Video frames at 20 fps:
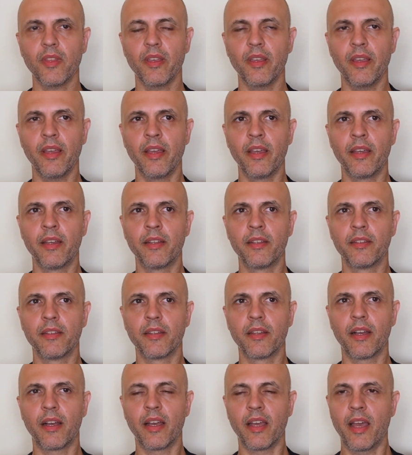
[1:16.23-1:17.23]
And
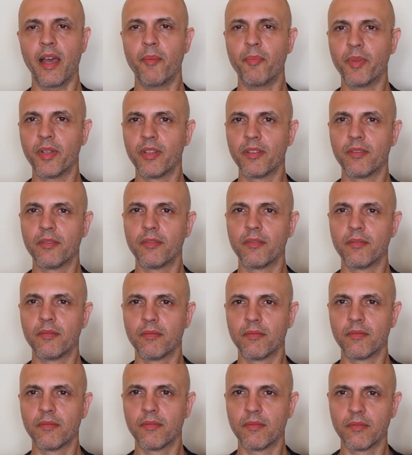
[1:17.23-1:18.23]
I happen
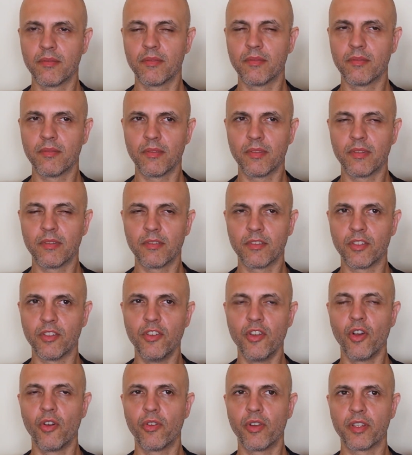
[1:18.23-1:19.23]
to
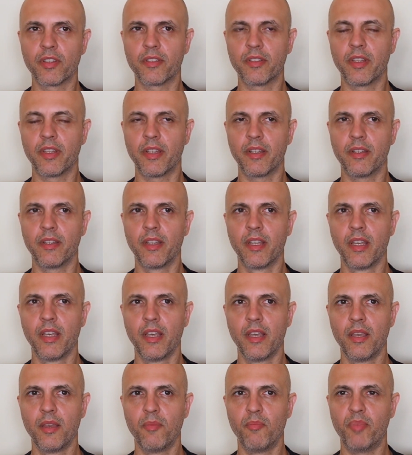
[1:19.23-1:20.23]
notice that
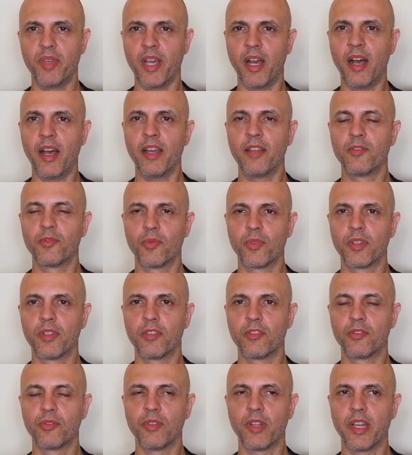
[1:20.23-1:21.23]
behind one of the
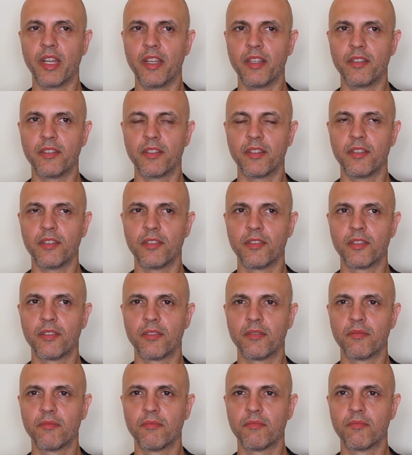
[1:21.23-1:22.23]
two ladies
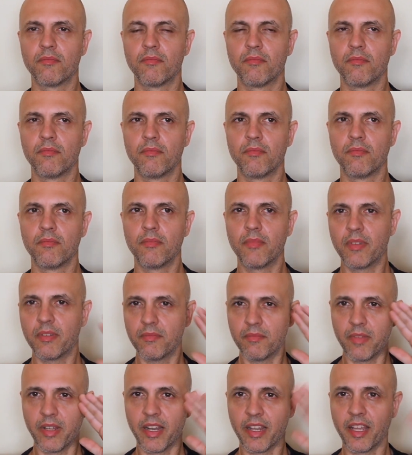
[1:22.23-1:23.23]
is,
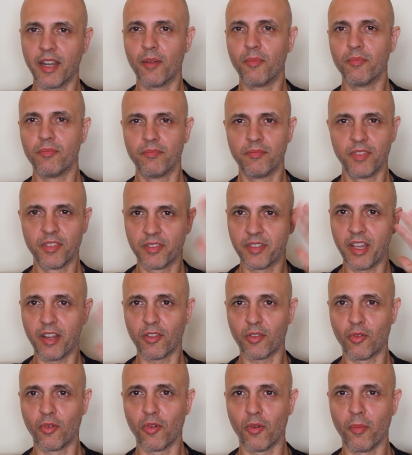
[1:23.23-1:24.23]
and again, this is out of
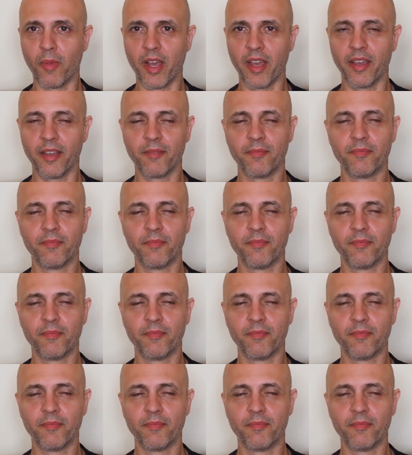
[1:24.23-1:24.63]
the corner of my eye,